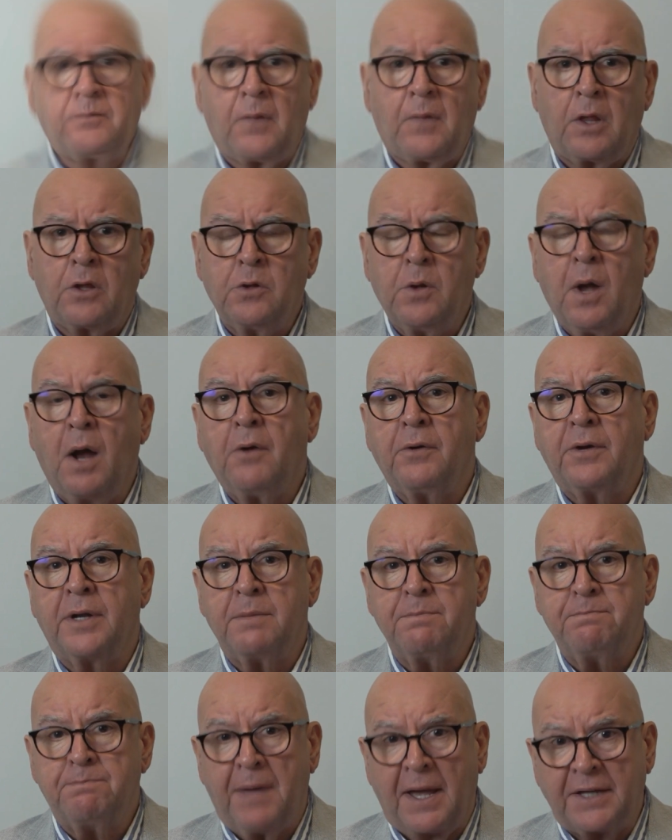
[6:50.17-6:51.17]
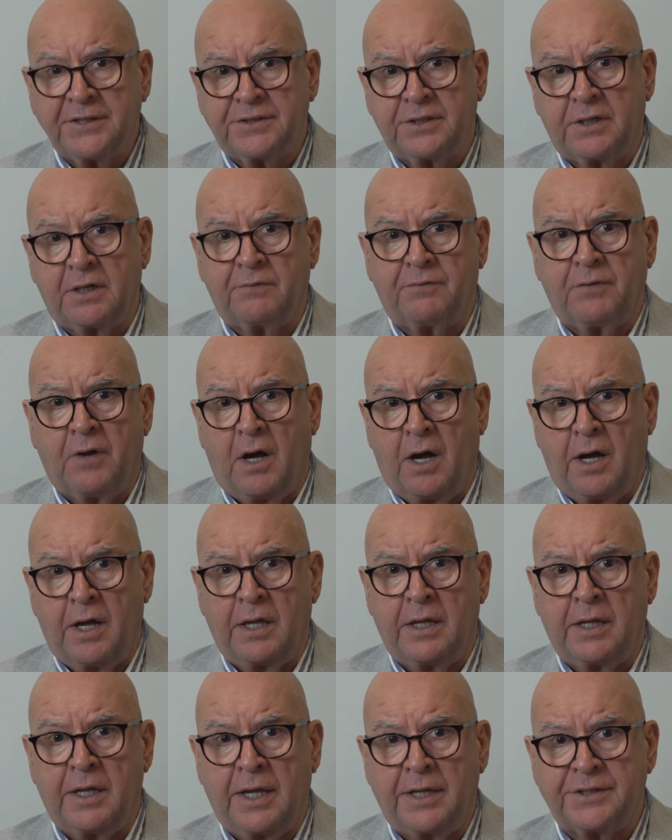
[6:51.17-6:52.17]
You are an ambassador for
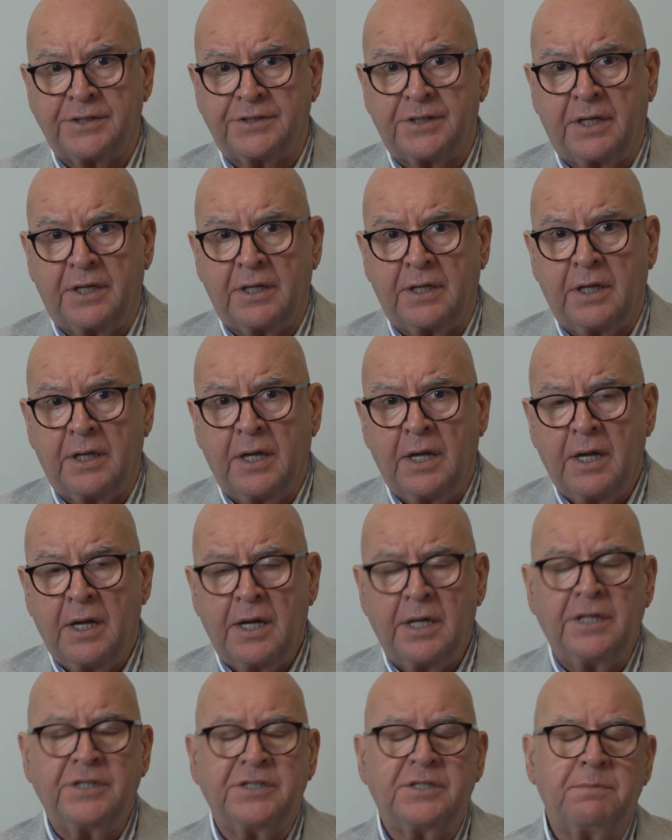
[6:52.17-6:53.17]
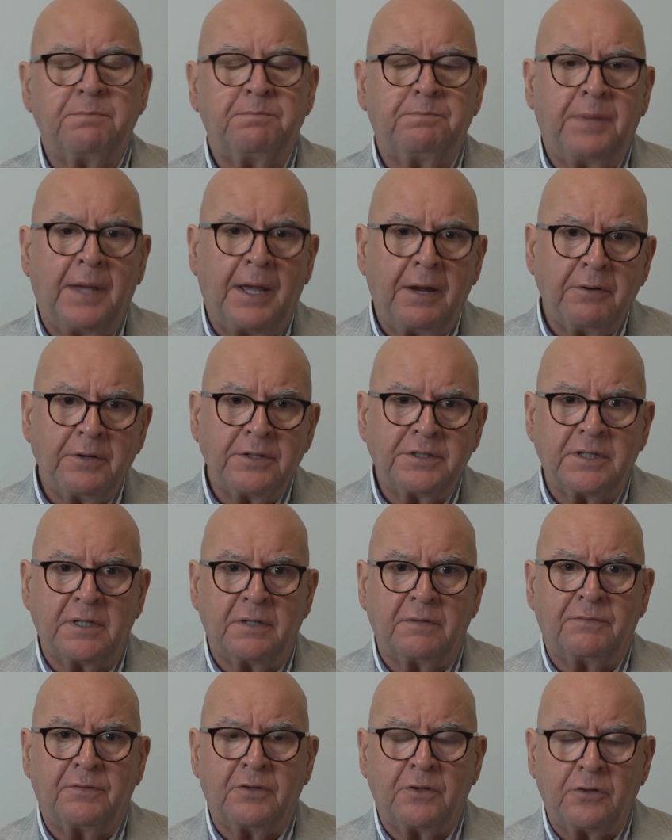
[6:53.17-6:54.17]
IEAC. It is
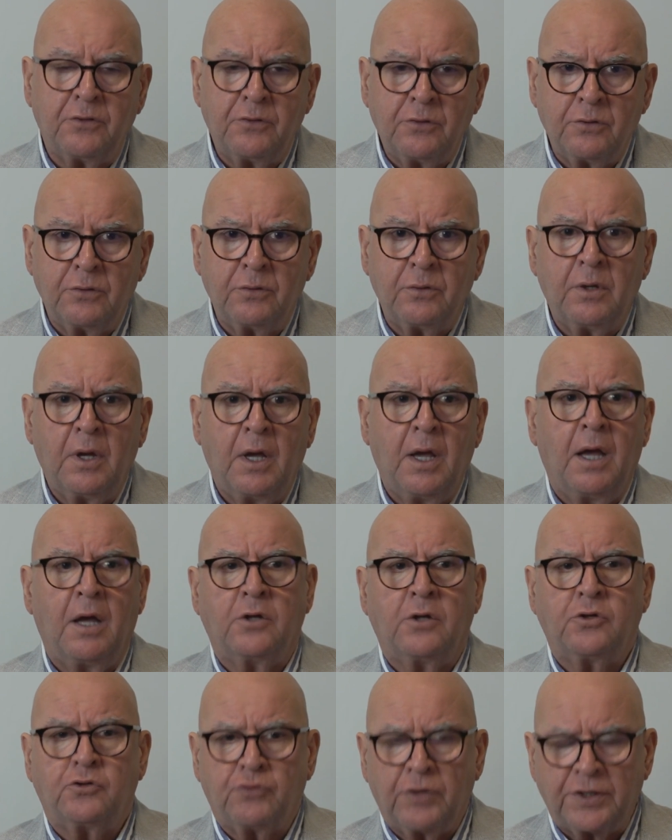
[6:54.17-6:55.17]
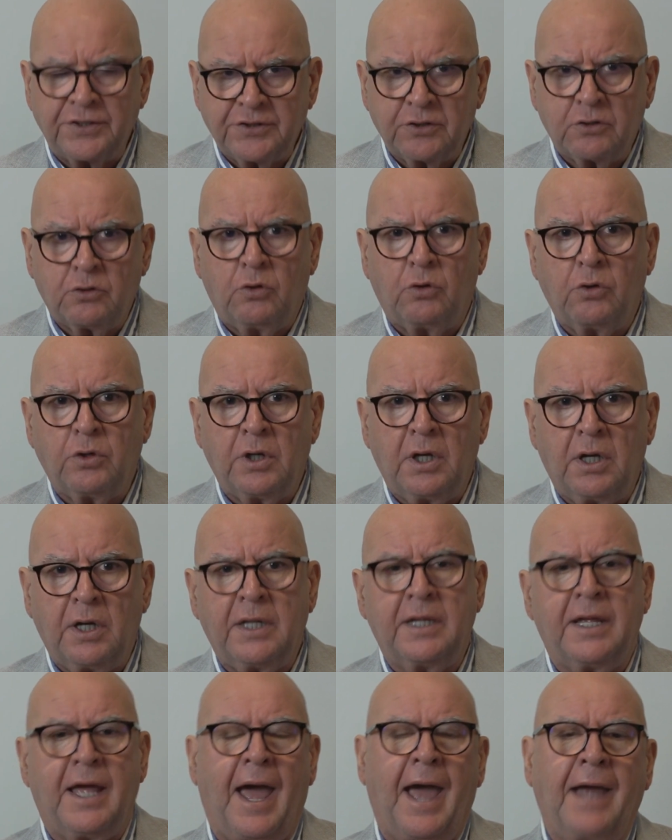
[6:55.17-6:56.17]
imperative that you dress
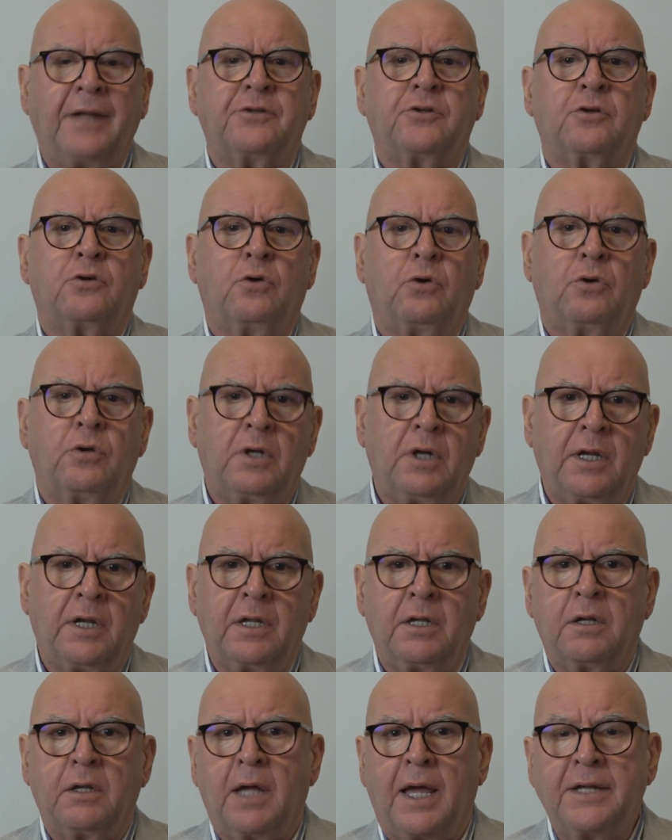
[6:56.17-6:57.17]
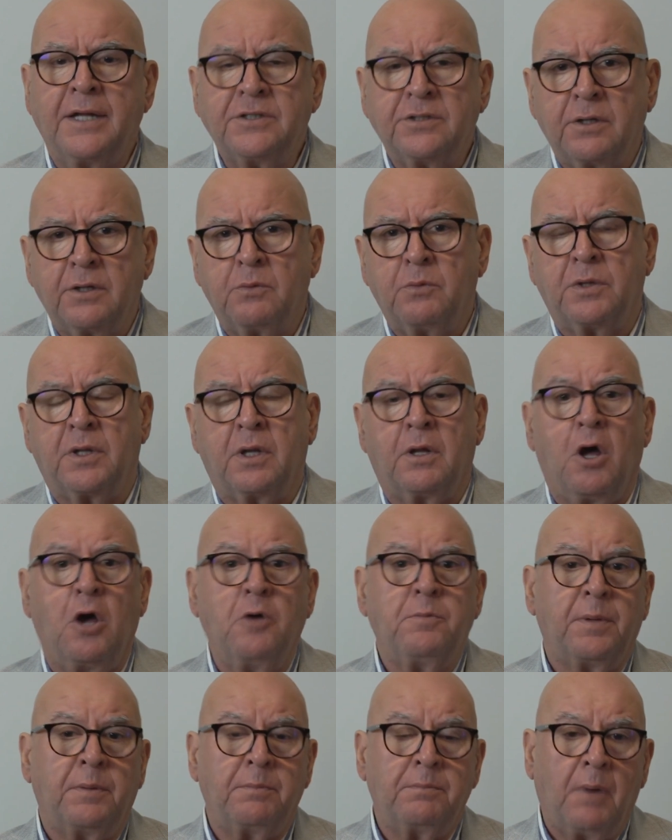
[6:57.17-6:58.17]
accordingly, act accordingly, enter with an
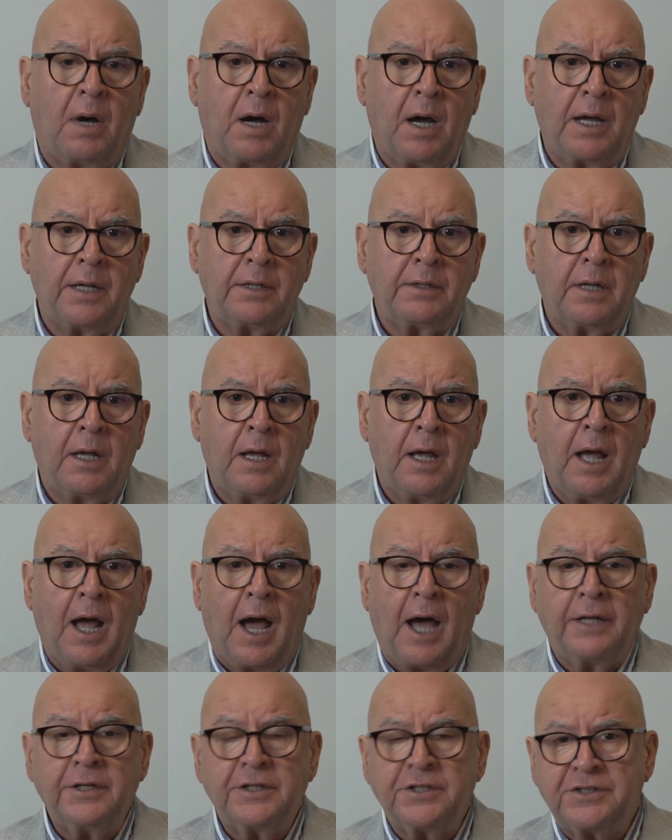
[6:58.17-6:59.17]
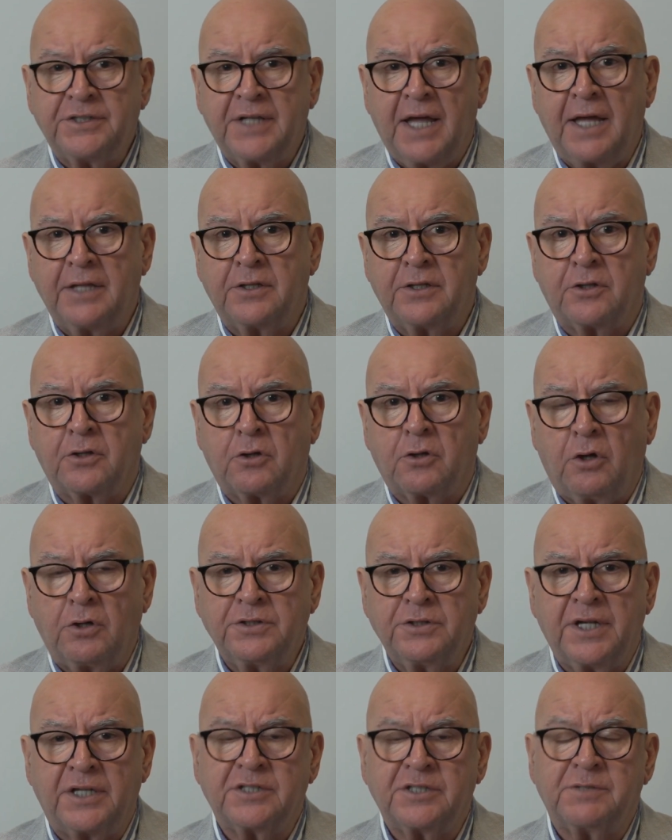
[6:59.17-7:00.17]
open mind, understand that the
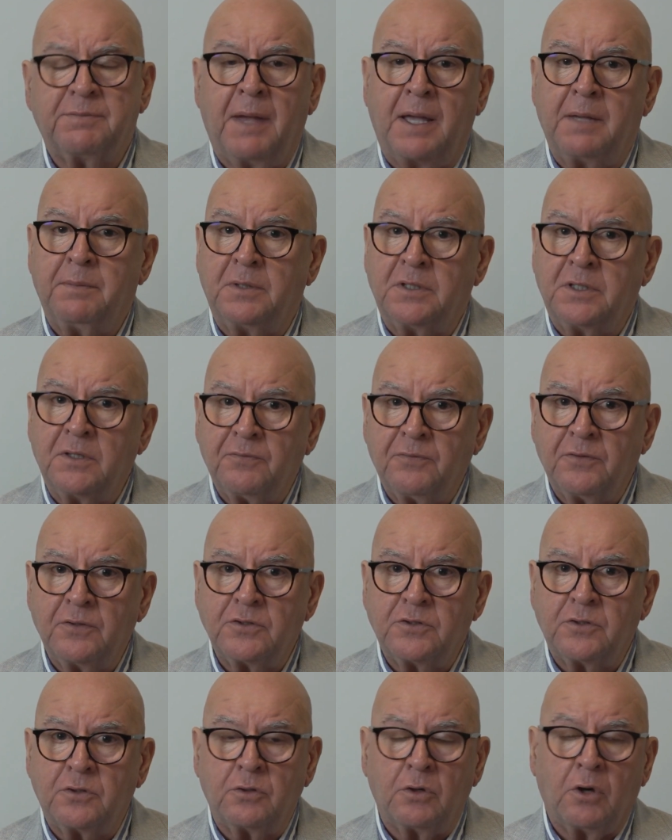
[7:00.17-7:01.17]
context may be different to your